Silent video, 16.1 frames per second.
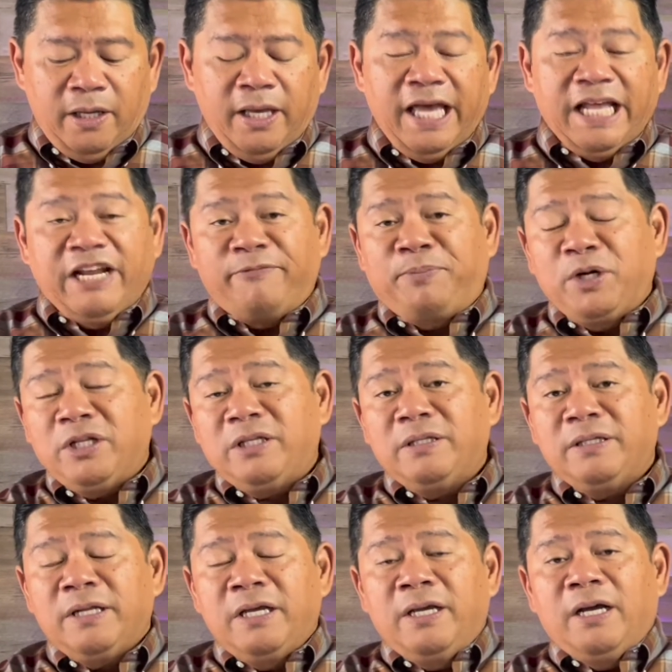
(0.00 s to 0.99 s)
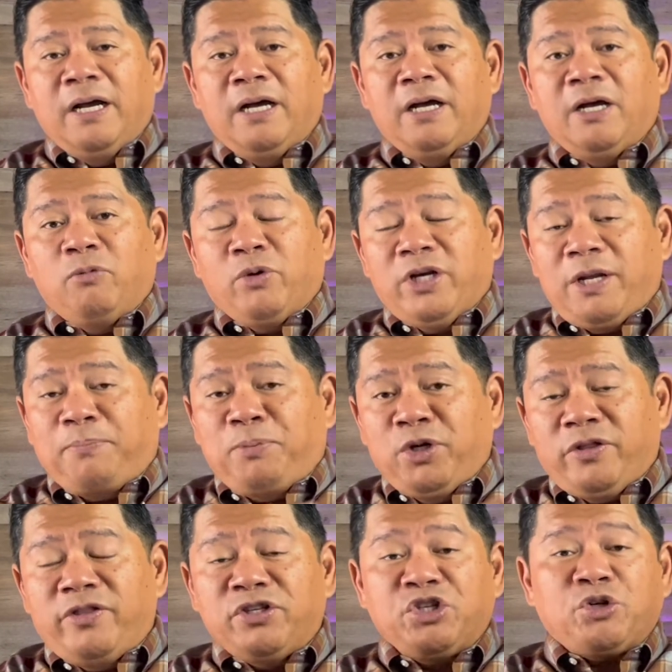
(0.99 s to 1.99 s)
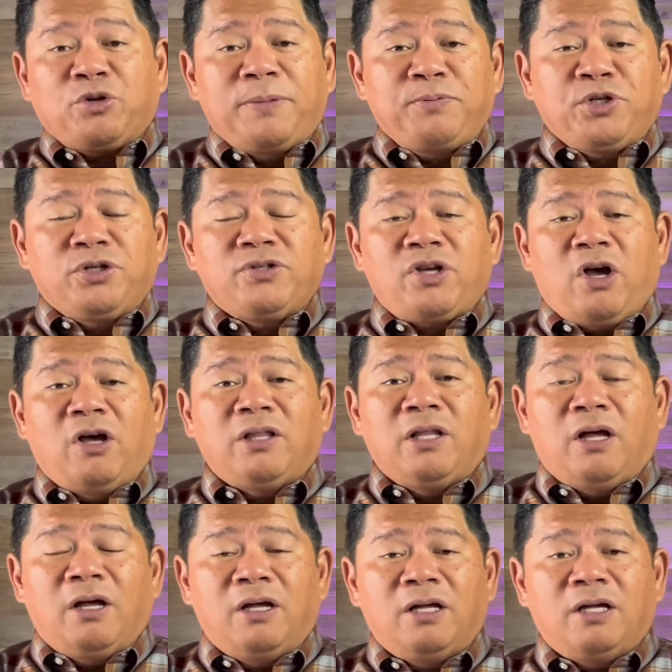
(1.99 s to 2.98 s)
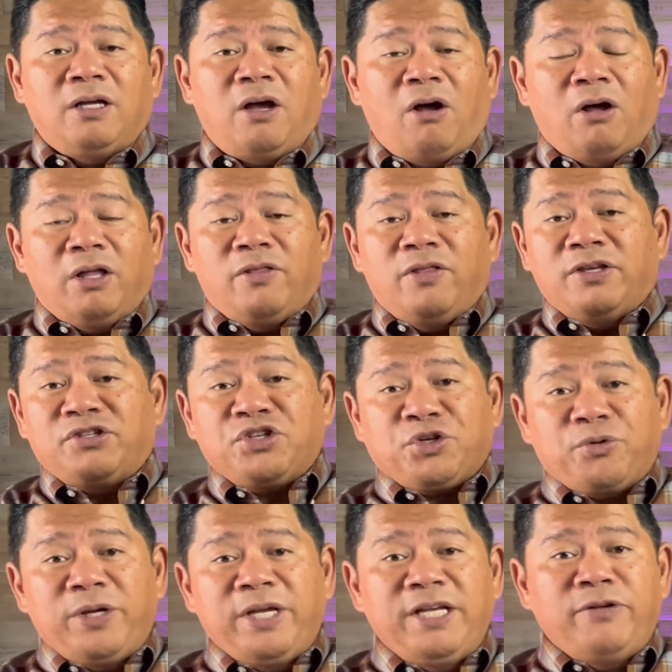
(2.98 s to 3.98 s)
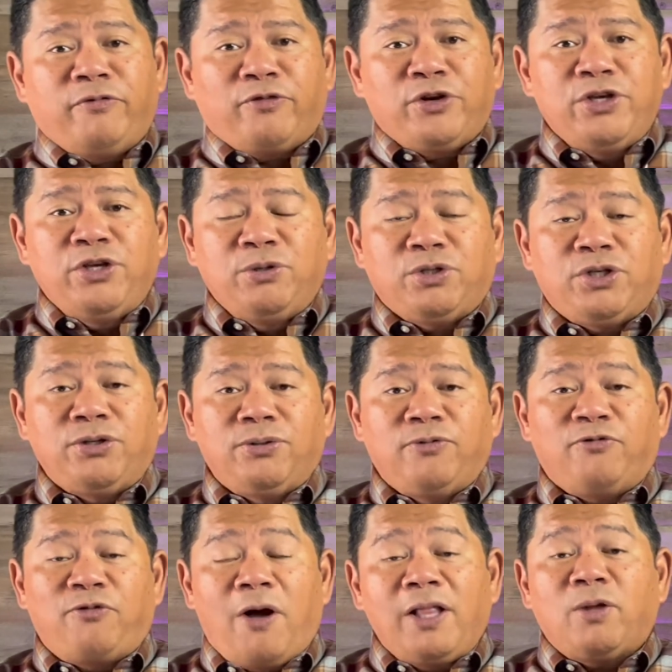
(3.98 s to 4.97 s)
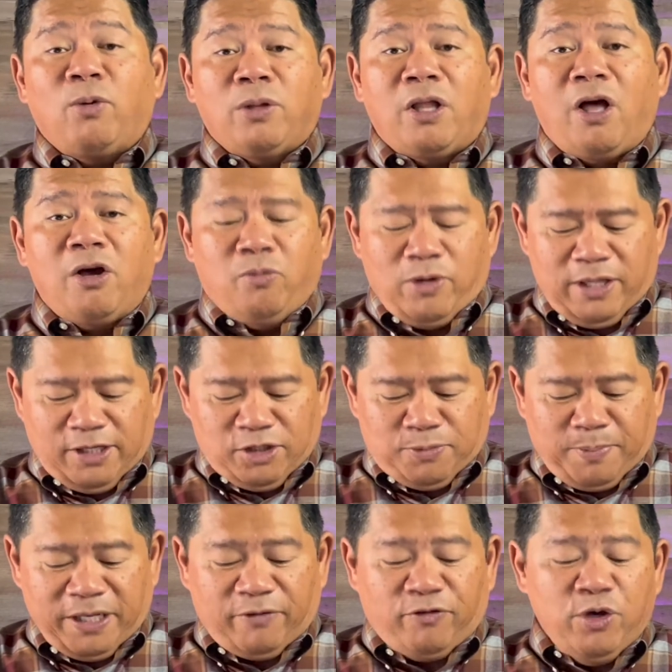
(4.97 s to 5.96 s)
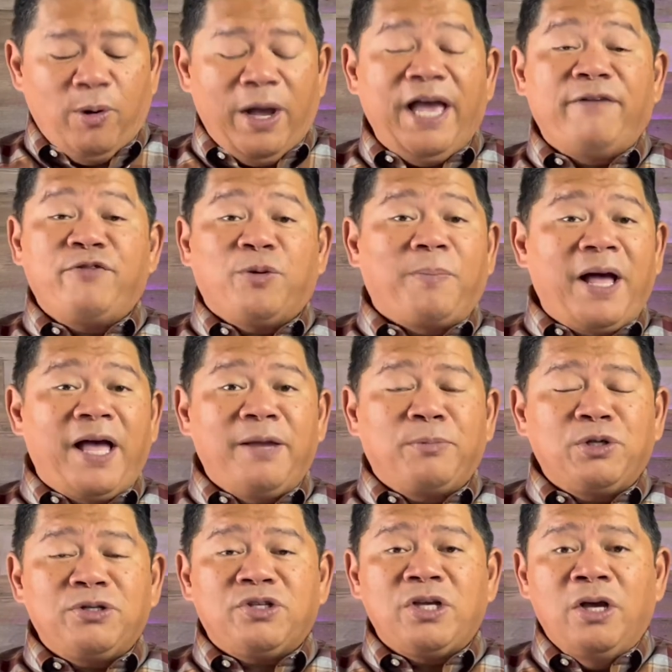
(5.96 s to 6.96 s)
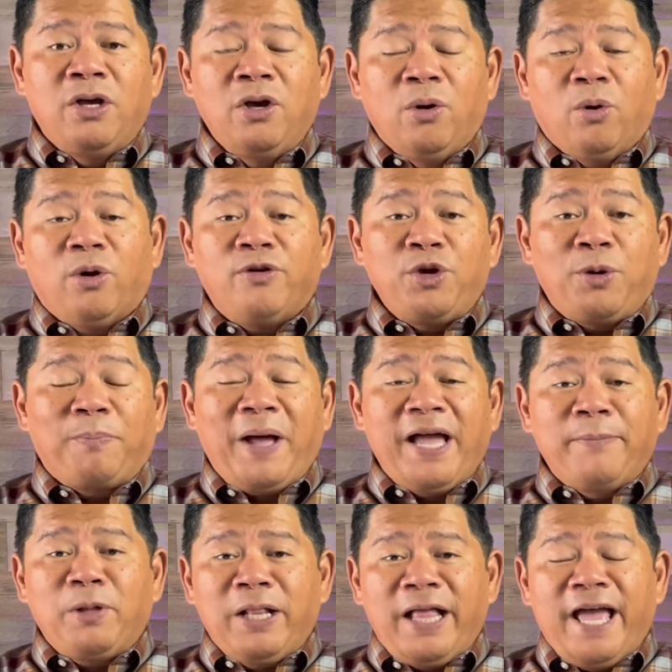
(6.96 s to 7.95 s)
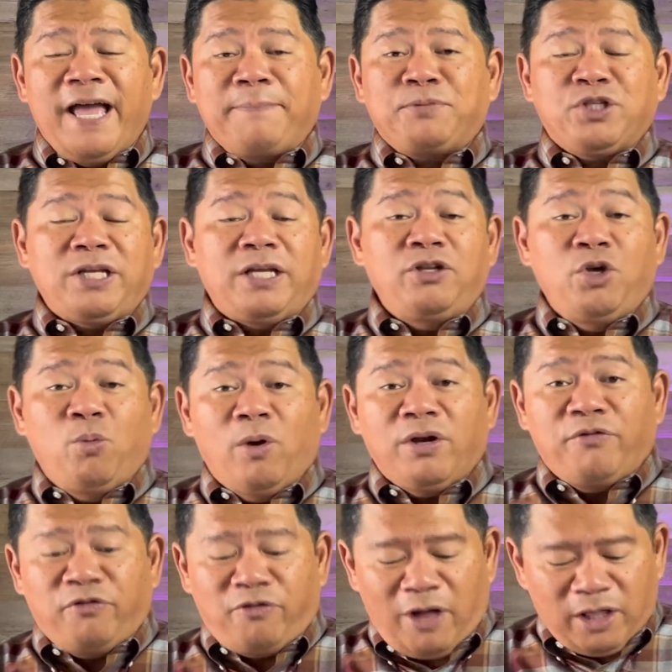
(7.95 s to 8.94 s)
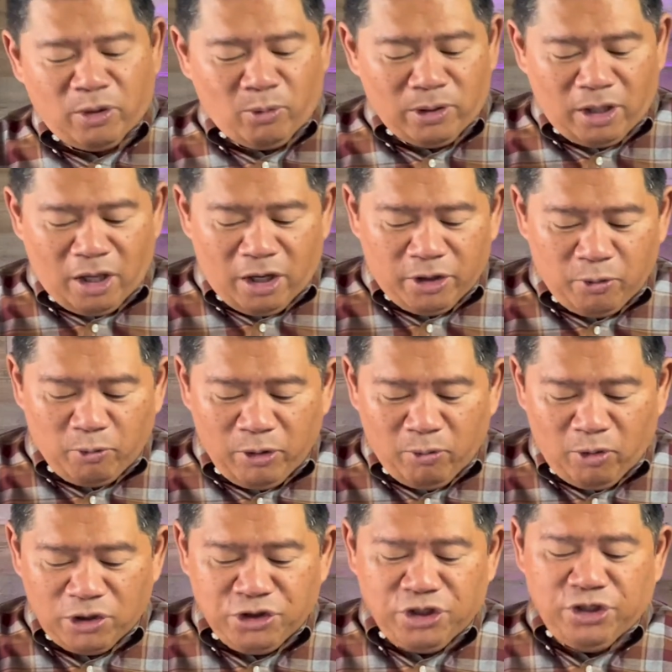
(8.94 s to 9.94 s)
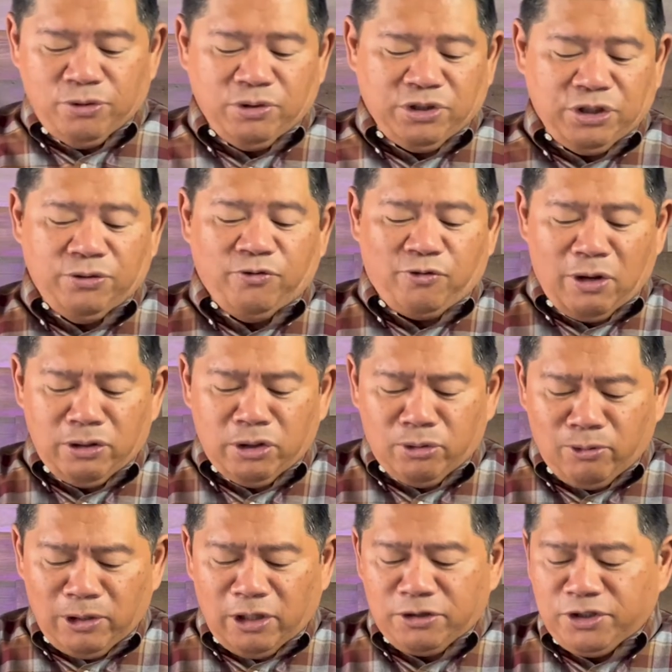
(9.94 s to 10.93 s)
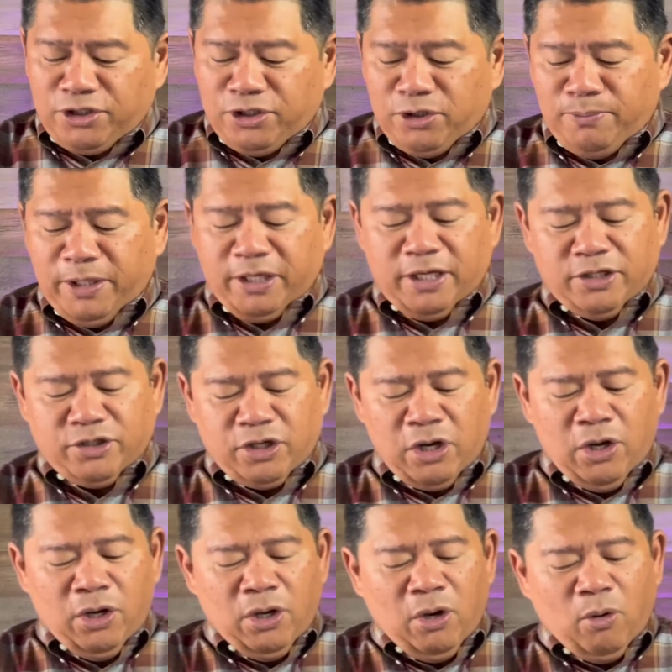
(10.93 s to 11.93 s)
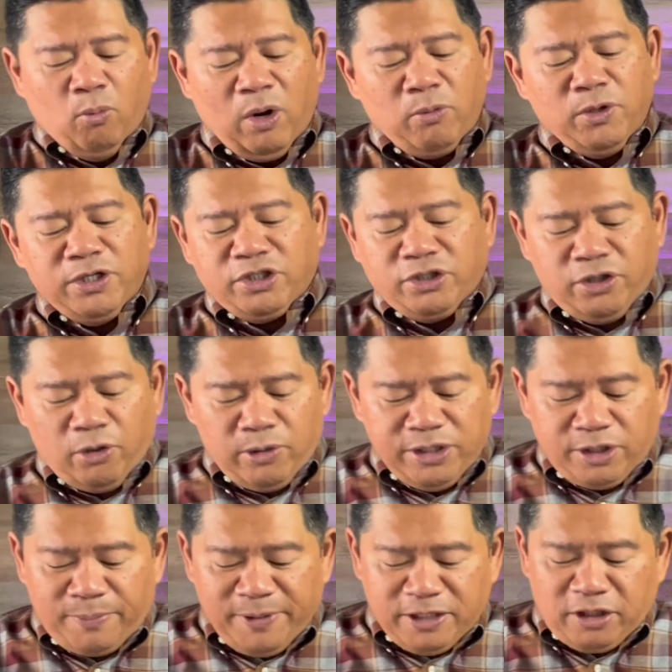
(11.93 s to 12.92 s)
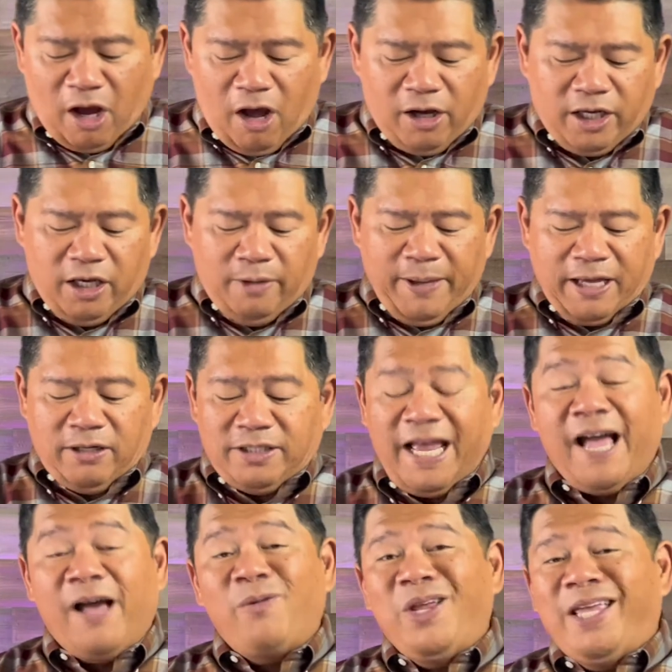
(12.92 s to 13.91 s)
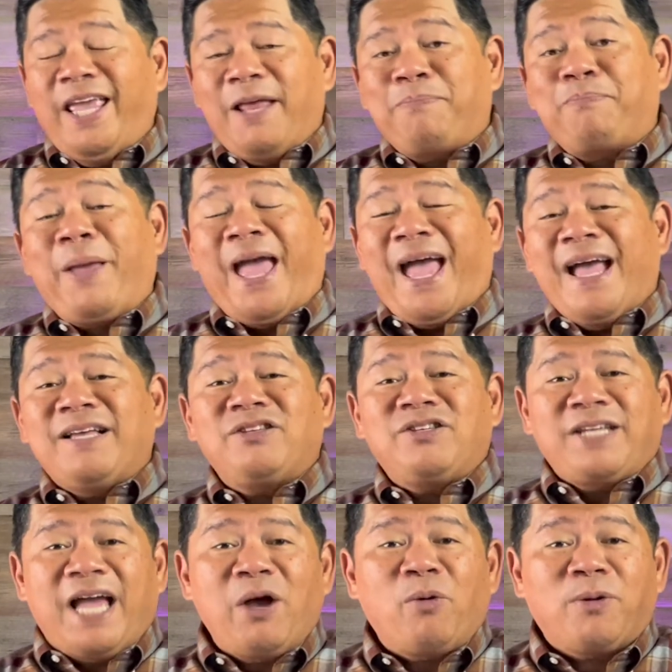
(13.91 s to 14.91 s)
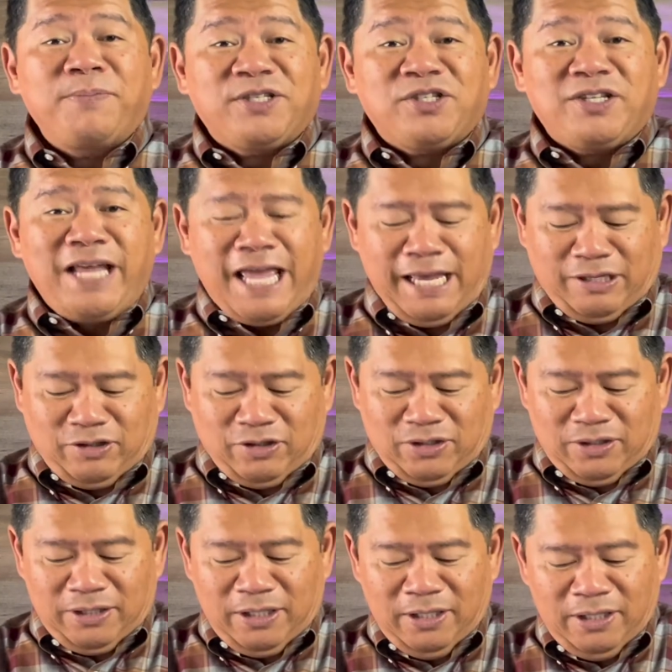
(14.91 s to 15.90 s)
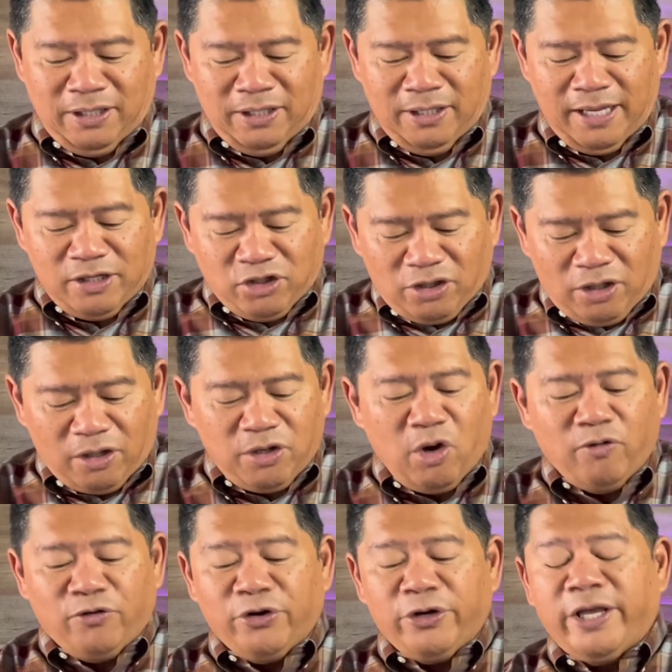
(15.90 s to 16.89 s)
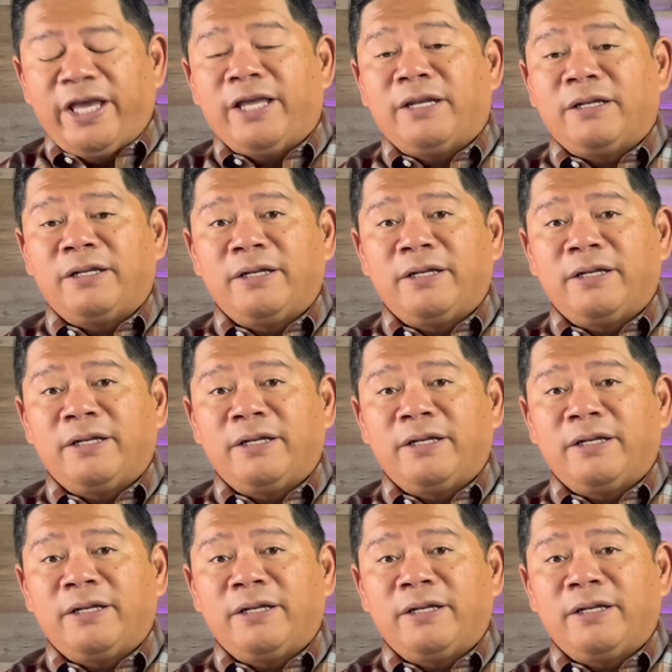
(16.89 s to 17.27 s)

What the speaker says: And we're going to put the scriptures on the screen for you to follow along with us, but if you have your Bibles or your Bible apps and you want to follow along, we want you to follow along too, because what we're going to be talking about is how to get past our mistakes and start over again.